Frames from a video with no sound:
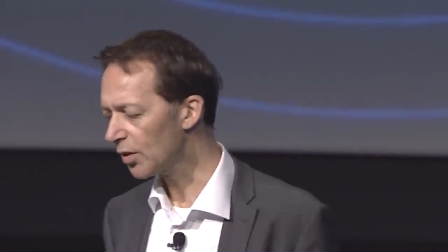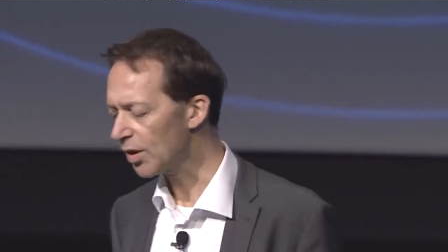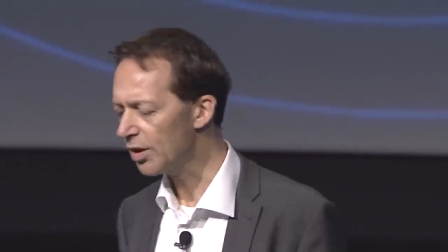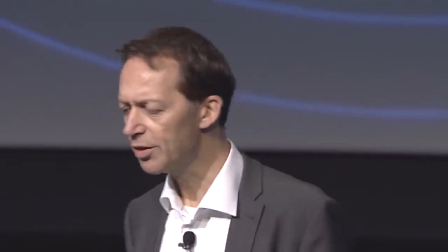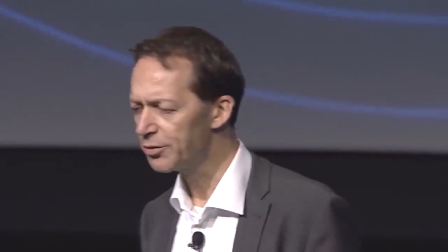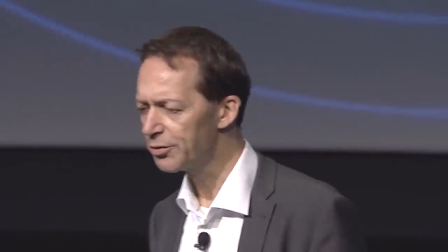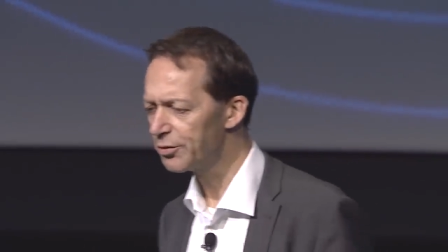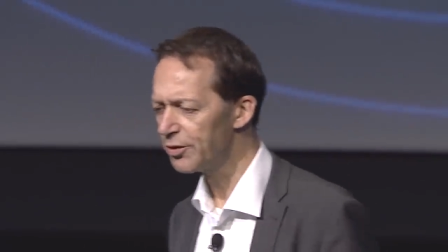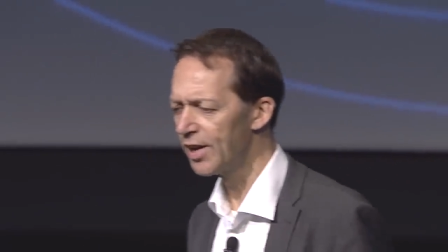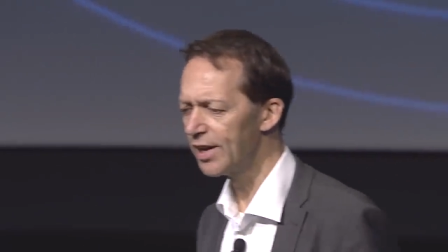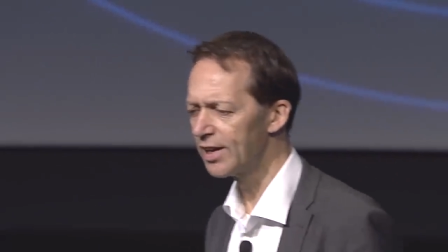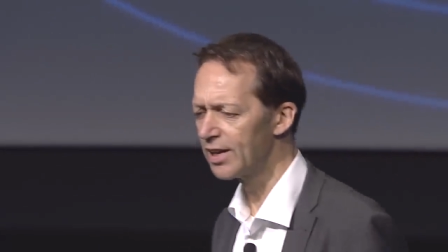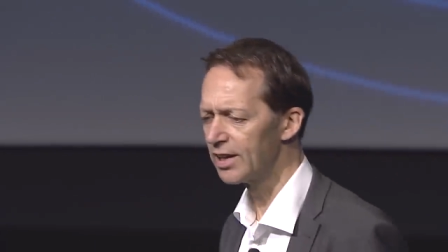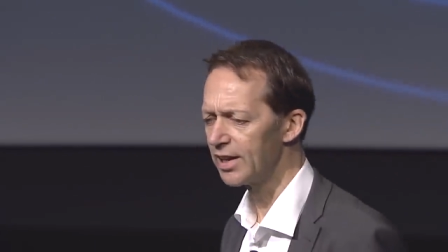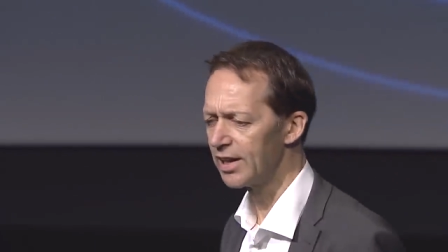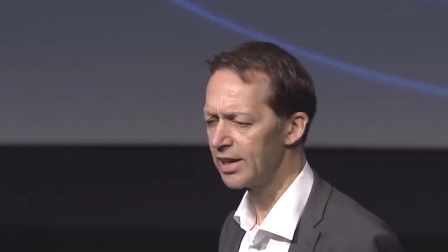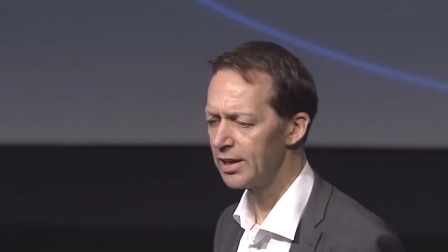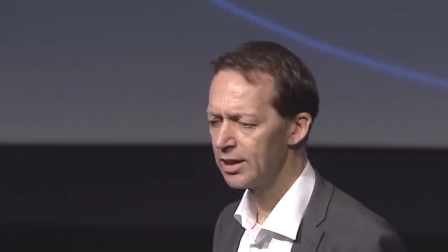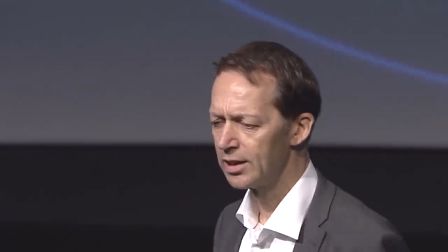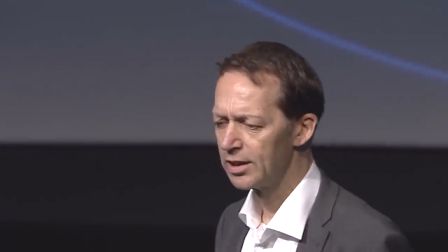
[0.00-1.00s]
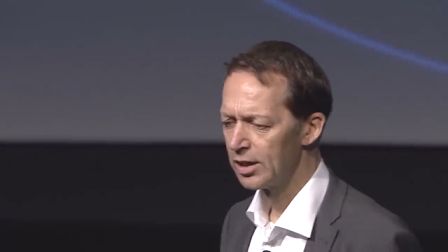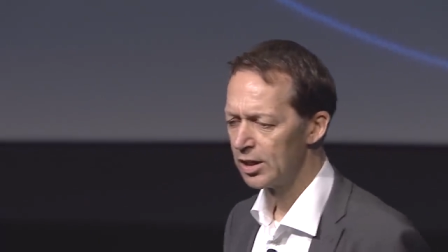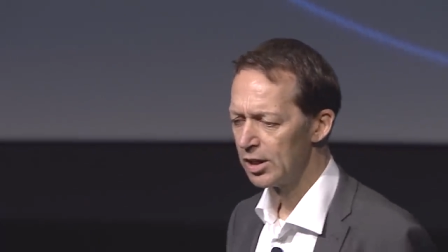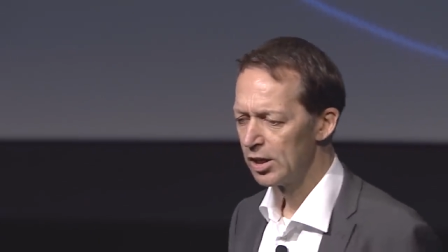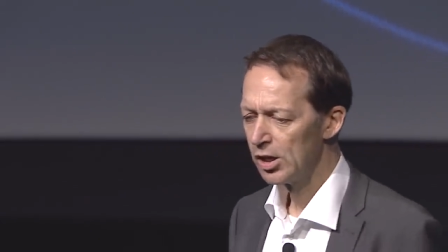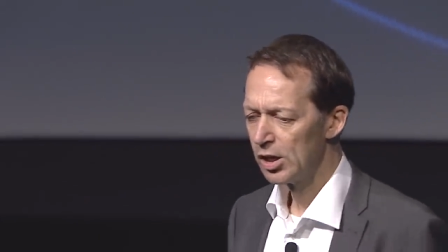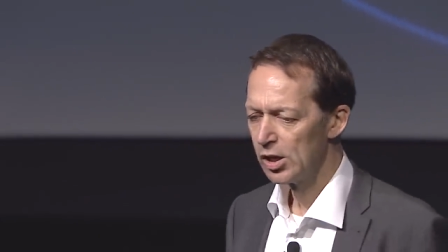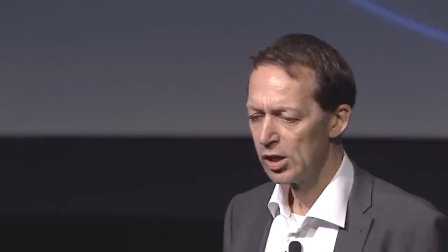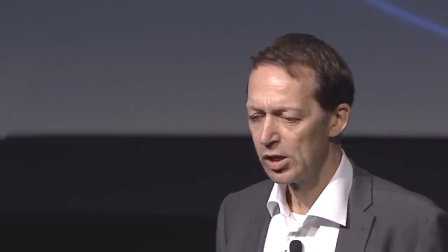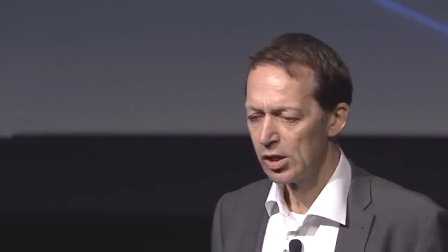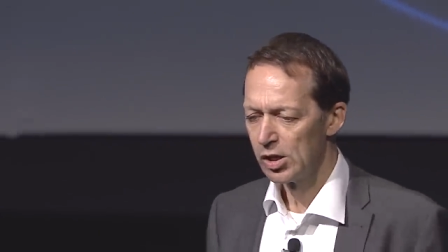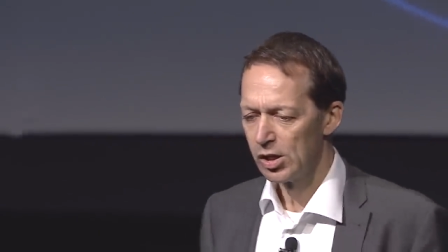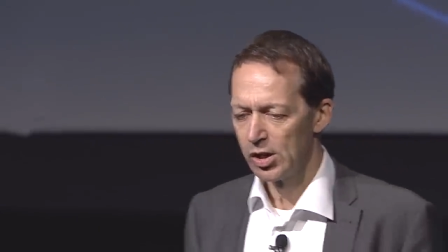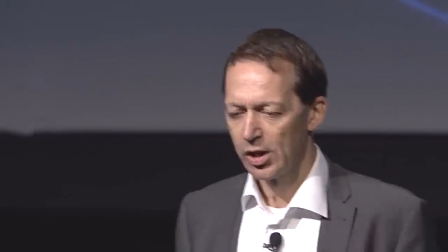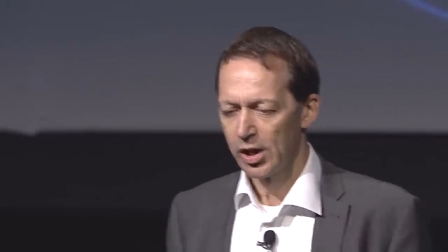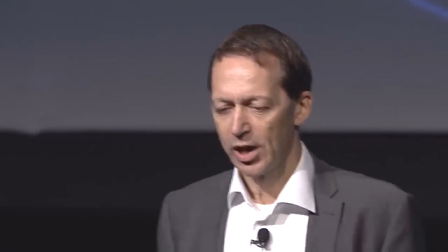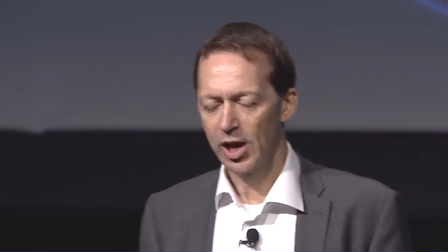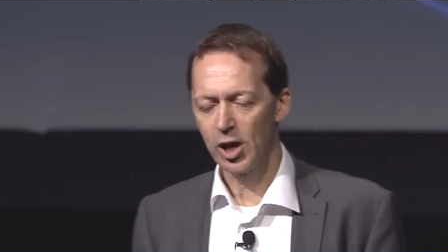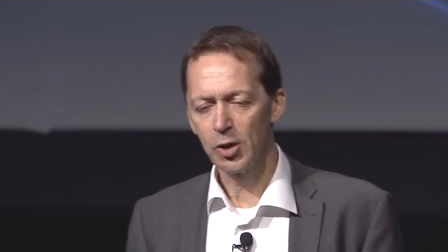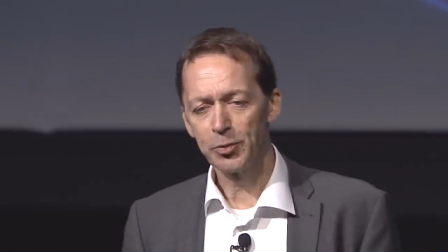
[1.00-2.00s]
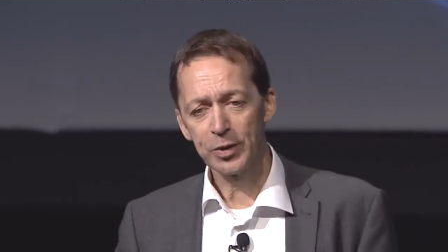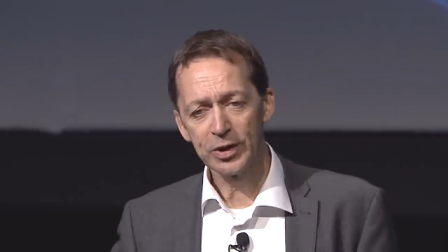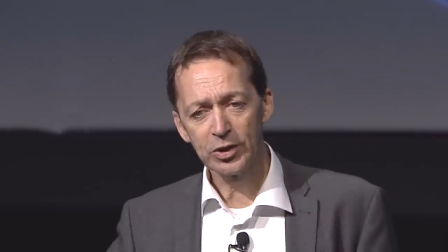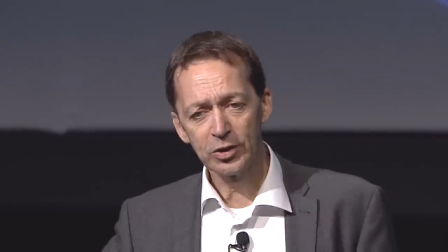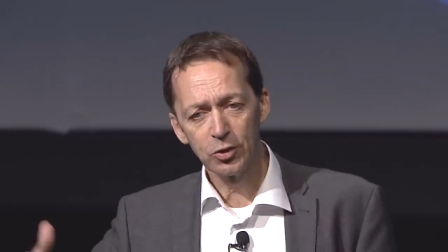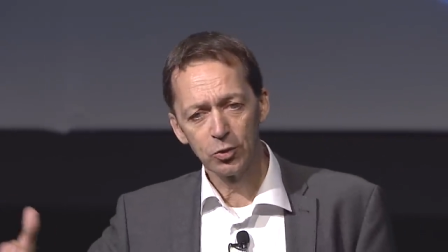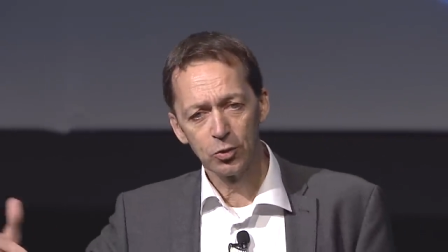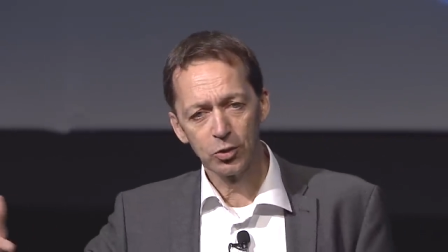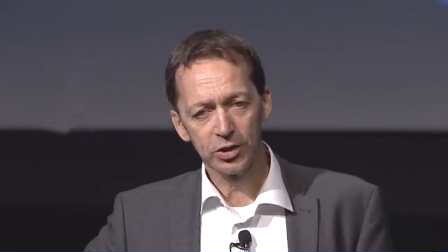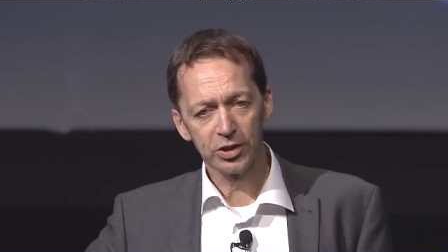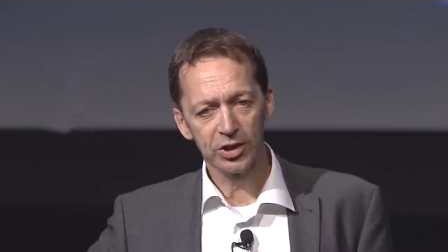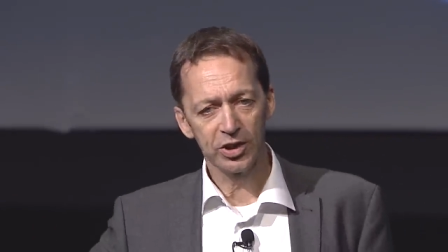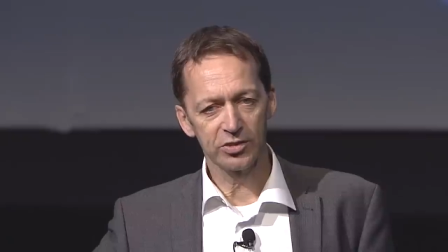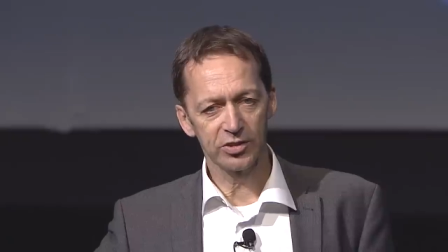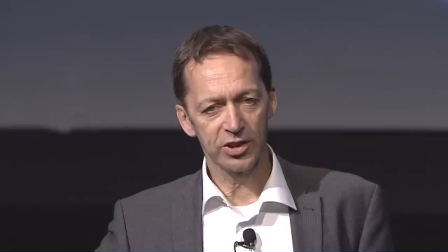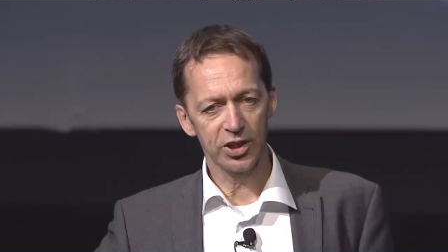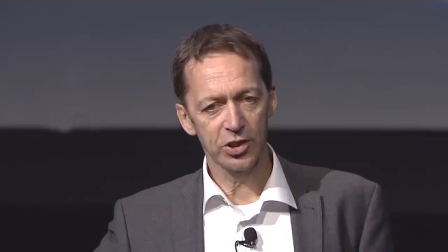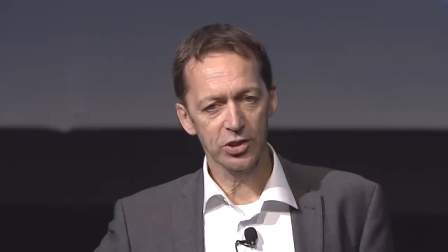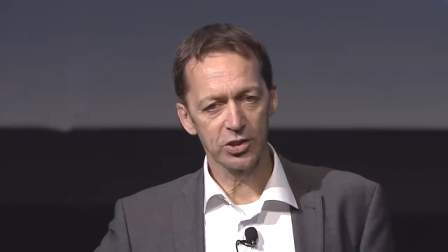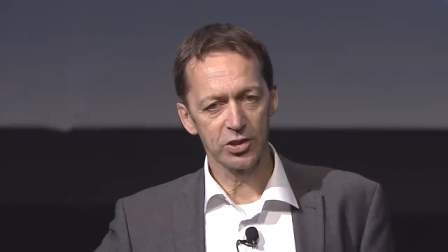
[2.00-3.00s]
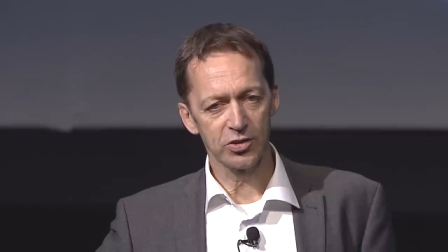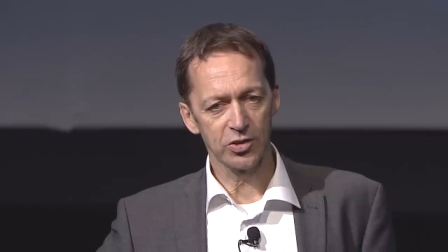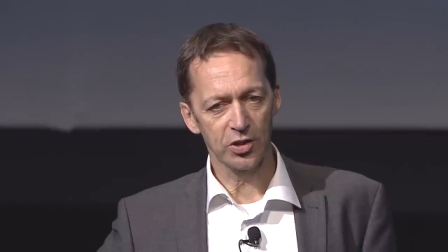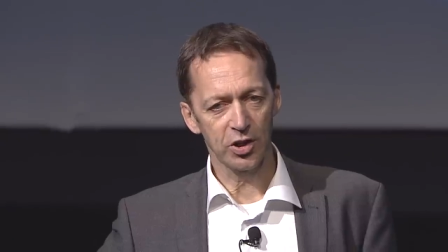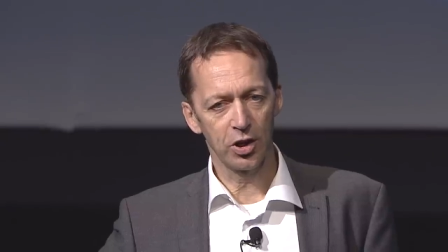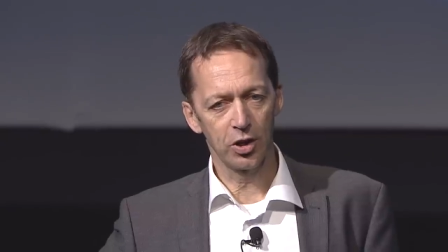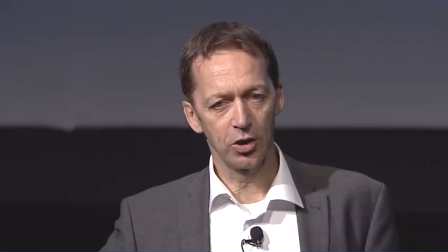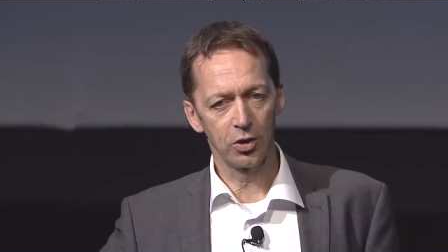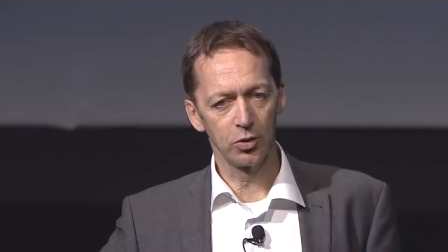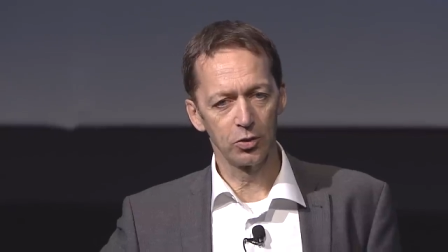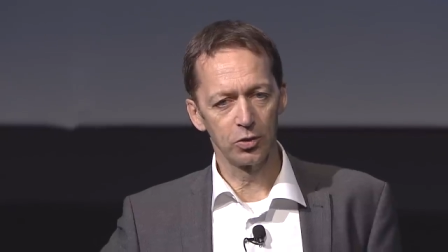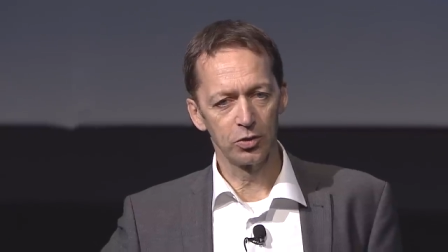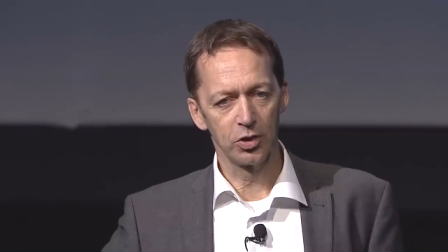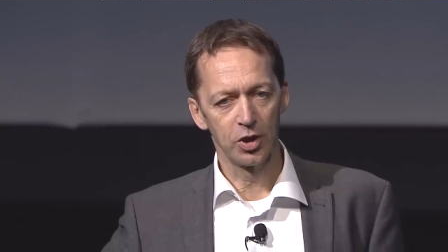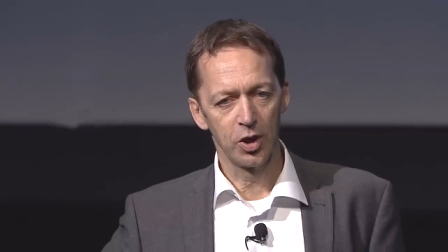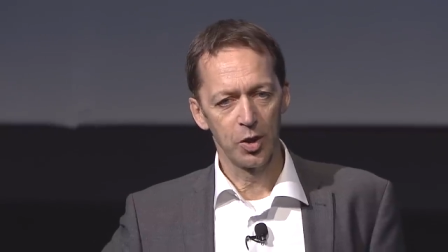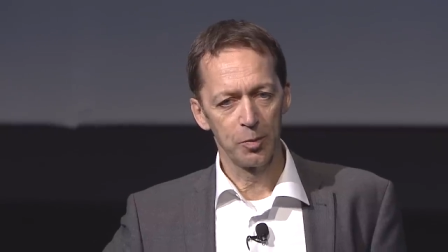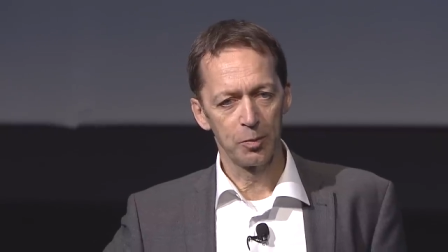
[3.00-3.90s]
And finally, helping the organization as a whole